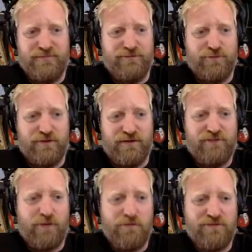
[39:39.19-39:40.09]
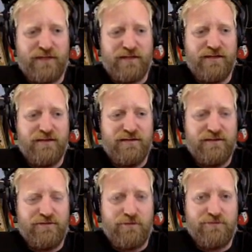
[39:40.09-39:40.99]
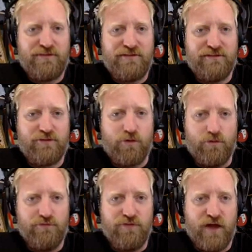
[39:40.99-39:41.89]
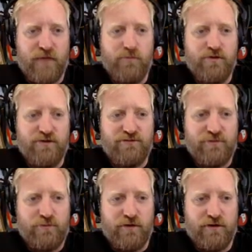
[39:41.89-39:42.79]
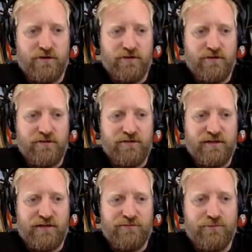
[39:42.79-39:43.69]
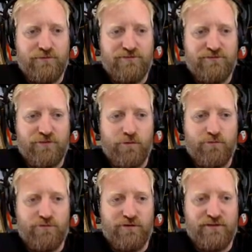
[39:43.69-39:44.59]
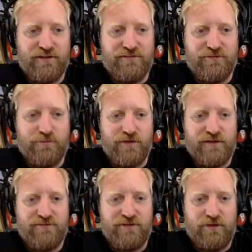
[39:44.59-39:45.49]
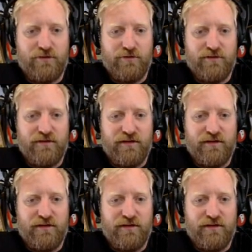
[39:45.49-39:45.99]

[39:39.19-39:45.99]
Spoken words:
It's weird. It's almost like this cult vibe when you're at Sweetwater. Like everyone's so friendly and so nice to you.